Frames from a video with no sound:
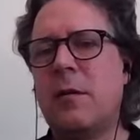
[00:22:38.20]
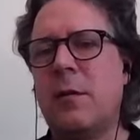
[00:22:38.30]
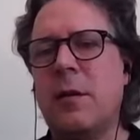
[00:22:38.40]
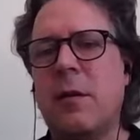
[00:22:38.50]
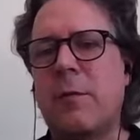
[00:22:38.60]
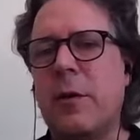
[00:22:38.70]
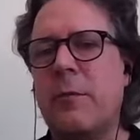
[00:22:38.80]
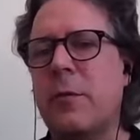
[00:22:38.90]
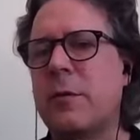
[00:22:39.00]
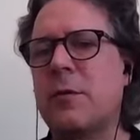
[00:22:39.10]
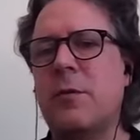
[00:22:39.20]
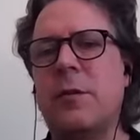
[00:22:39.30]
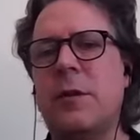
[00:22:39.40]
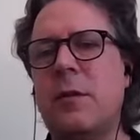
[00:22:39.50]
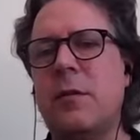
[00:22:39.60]
legal frameworks do
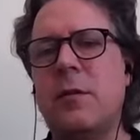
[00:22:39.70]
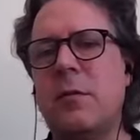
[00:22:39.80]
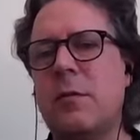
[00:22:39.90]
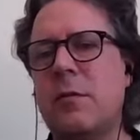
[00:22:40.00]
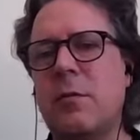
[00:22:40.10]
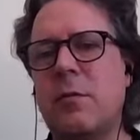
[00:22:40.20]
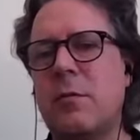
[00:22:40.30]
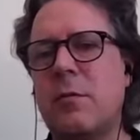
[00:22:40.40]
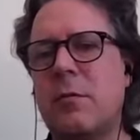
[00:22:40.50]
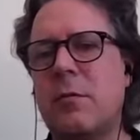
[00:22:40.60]
you need to